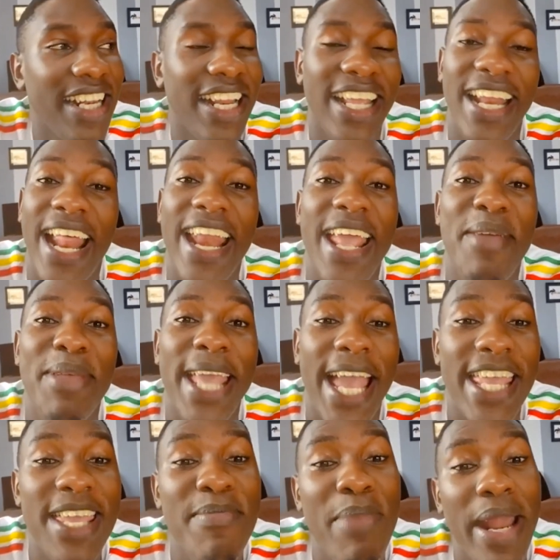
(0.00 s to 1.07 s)
Era naye bye
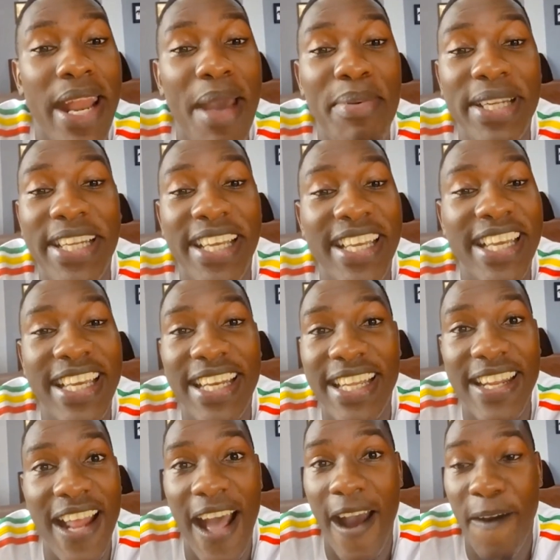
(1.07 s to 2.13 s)
yayimba
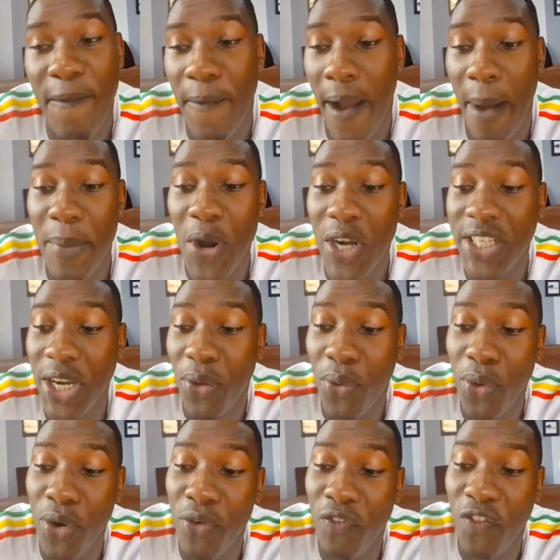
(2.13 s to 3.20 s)
nabitegeerera awo. I'm not a
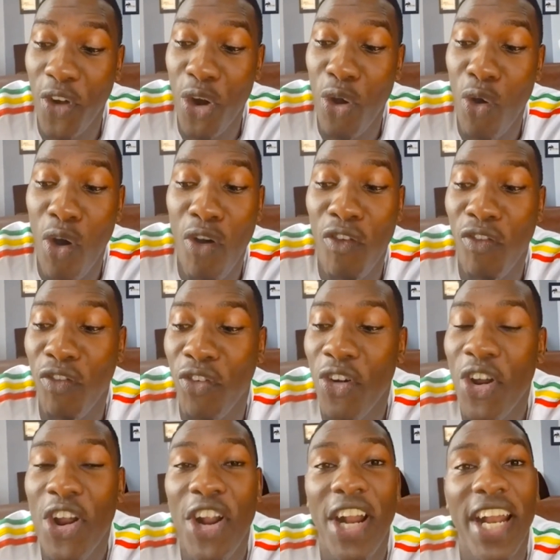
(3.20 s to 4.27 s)
good follower of
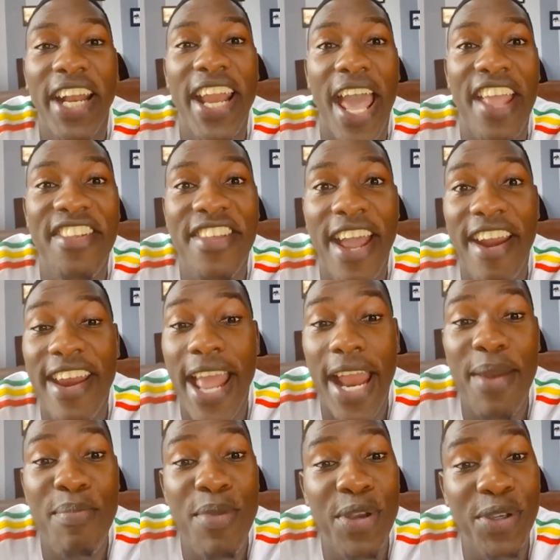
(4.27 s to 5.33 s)

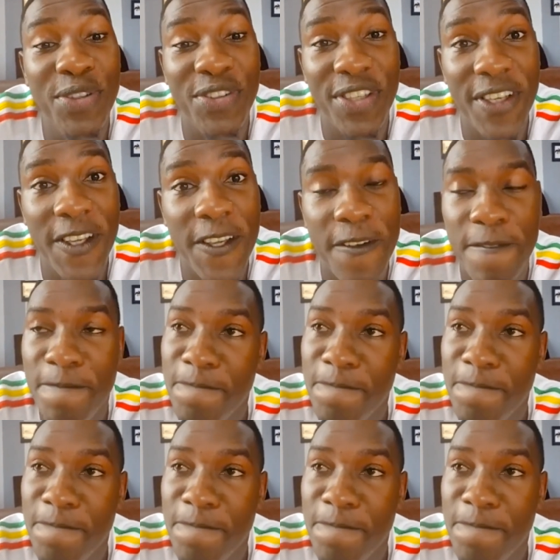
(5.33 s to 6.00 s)
Nigerian music.